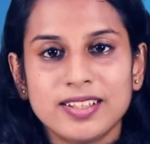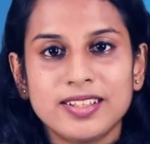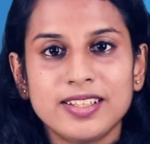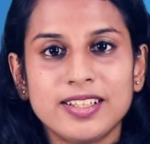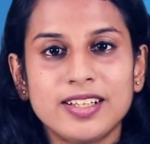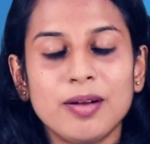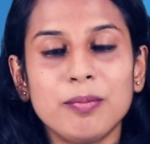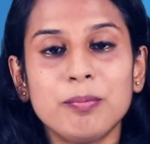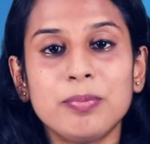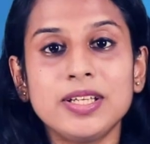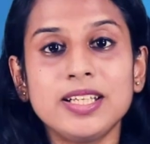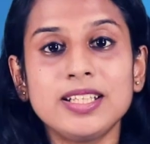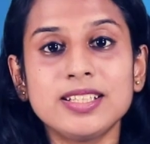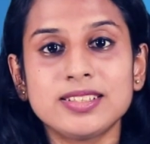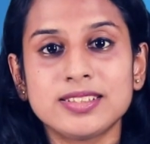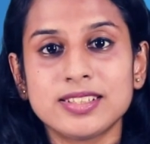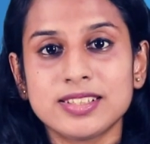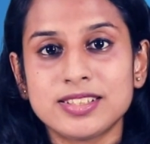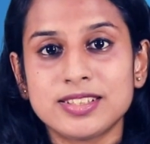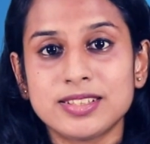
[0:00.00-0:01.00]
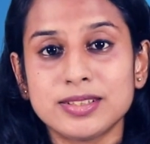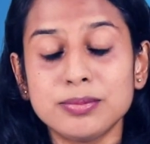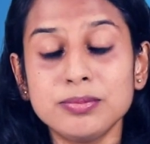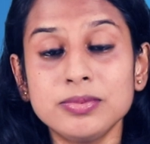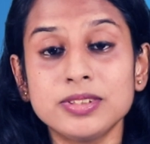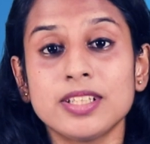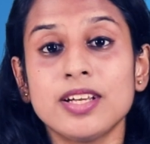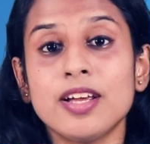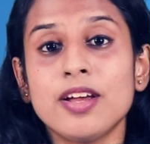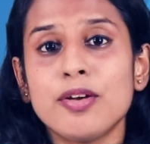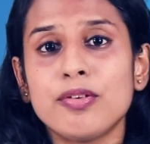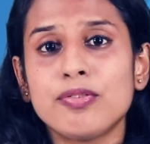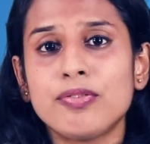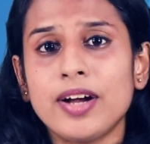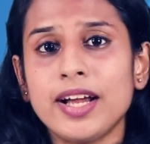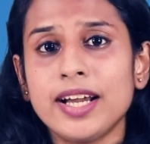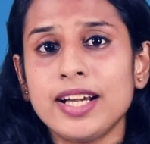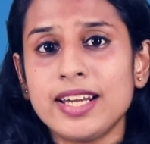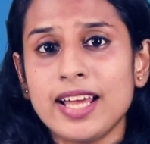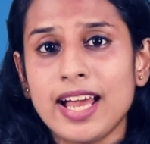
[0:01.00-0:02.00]
The company's systems
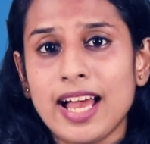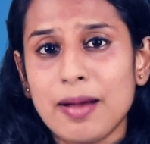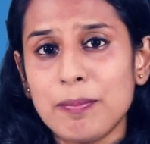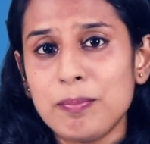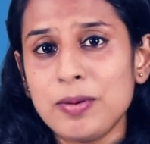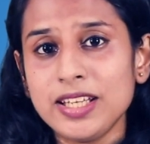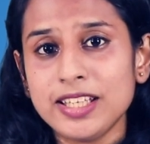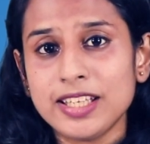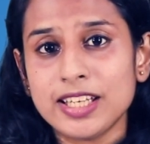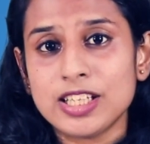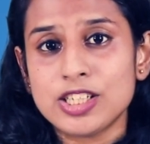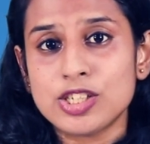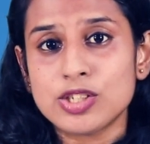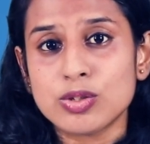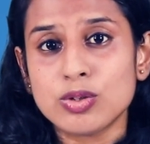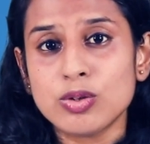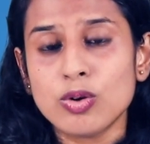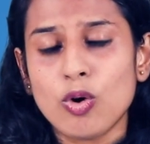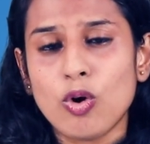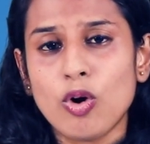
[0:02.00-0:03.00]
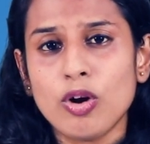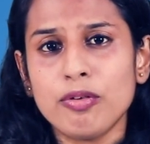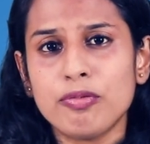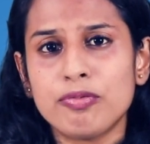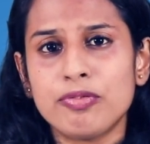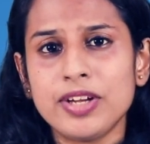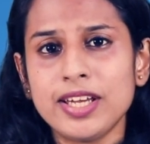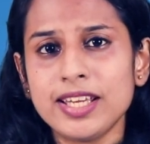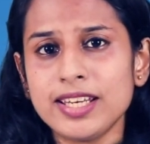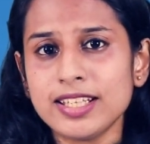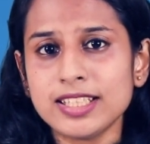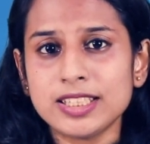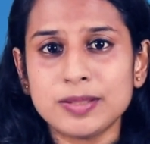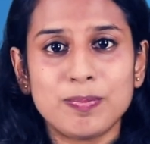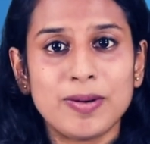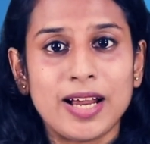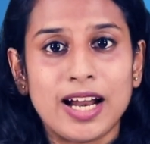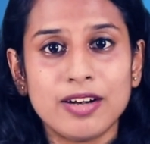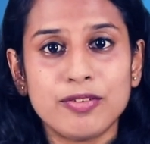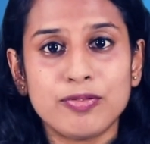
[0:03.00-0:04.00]
find application on various
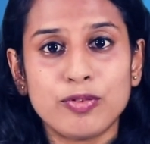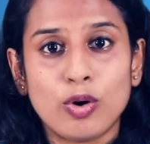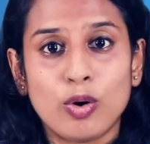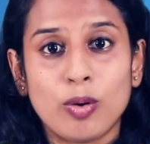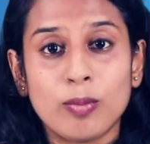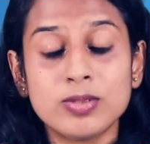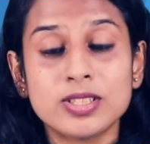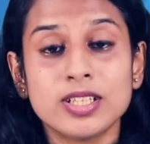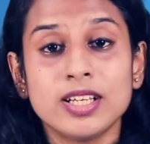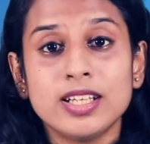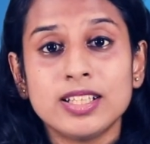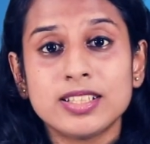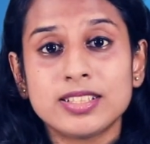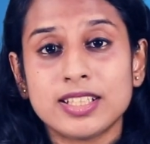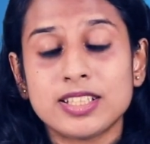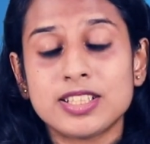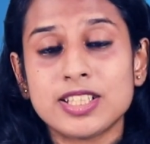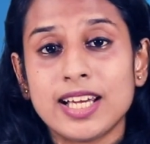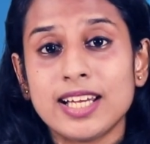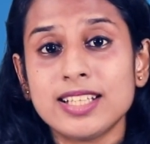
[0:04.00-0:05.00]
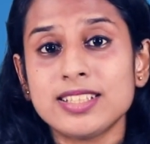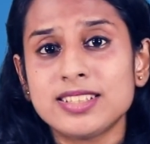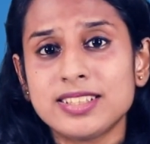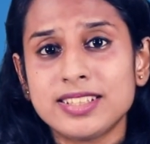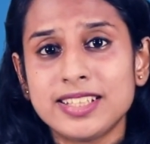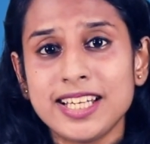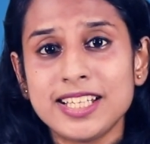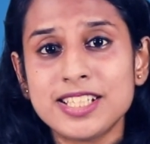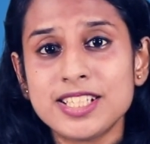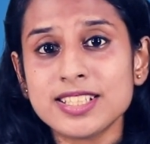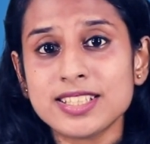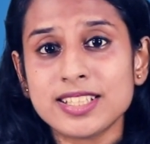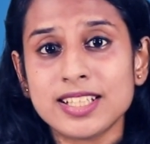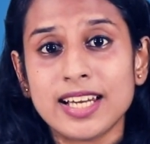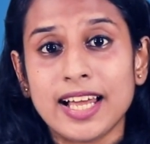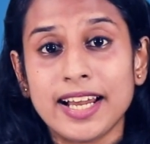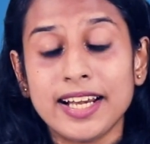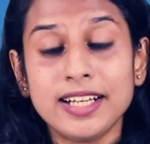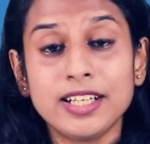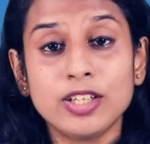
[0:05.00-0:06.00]
platforms such as Tejas
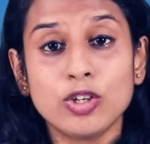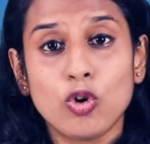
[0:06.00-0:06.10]
Light